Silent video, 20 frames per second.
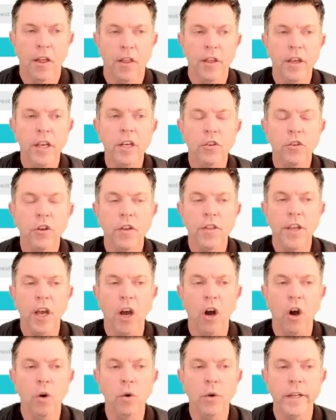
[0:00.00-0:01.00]
These are the
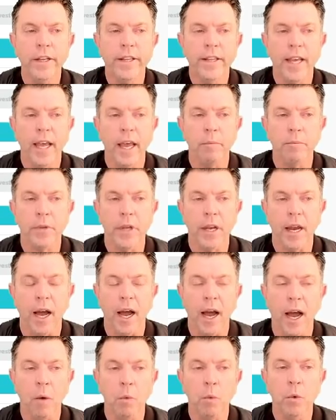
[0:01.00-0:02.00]
only tabs that
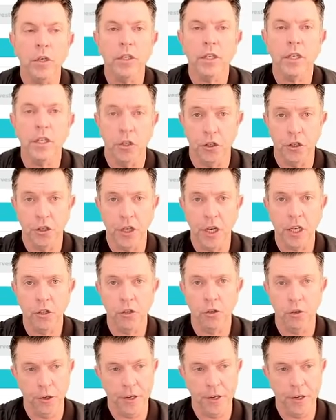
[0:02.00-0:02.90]
I would suggest